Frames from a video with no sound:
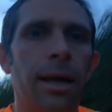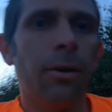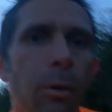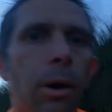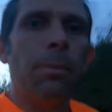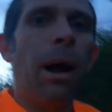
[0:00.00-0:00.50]

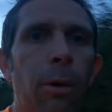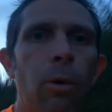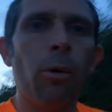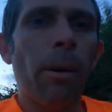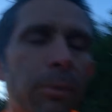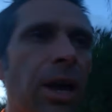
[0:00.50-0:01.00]
One mile
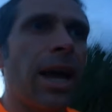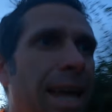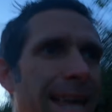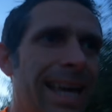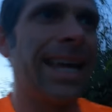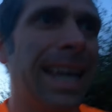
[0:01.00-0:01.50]
warm up done.
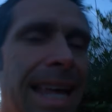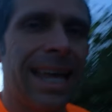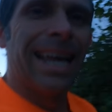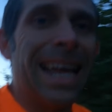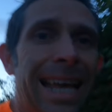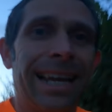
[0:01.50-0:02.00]

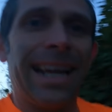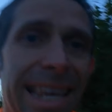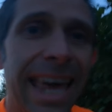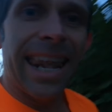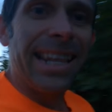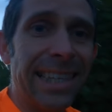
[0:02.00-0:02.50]
Let's
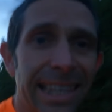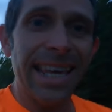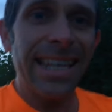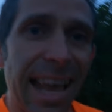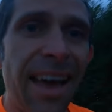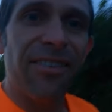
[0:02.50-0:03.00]
get into
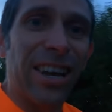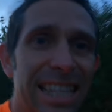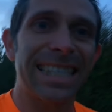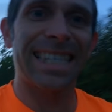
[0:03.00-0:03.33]
these efforts.